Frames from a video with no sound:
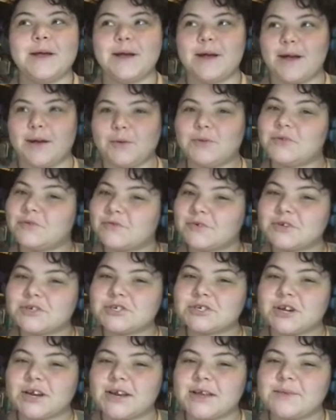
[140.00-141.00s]
I was
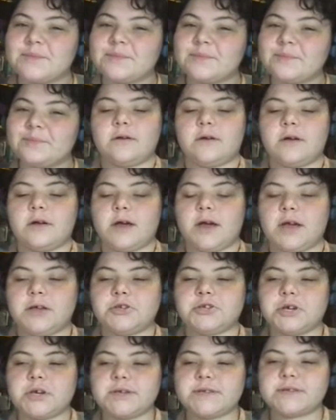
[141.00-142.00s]
frustrated. I
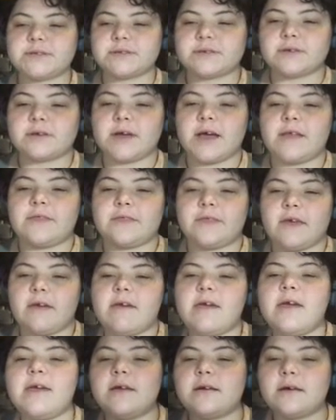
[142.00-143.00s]
just got the
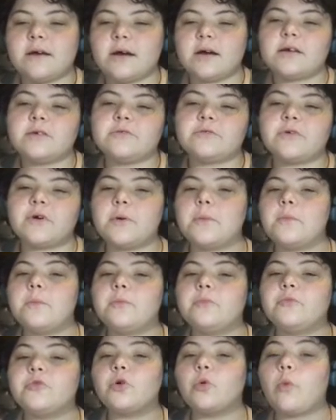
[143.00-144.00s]
hang of
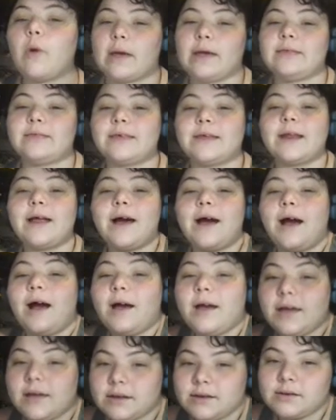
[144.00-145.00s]
the way that
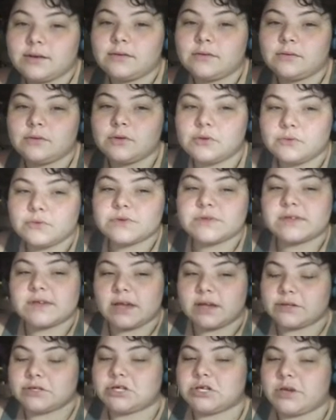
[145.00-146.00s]
I use
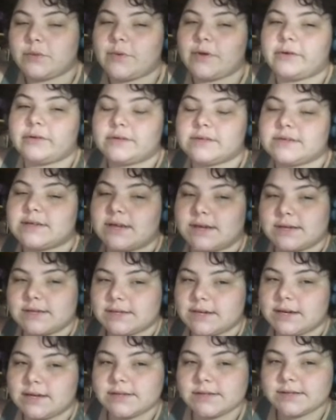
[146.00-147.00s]
HTML and
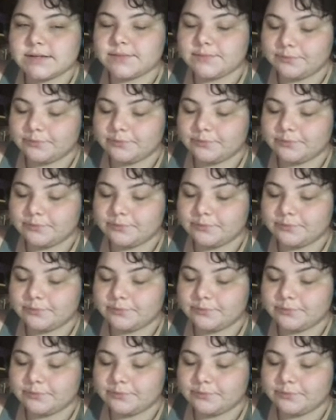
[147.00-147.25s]
CSS.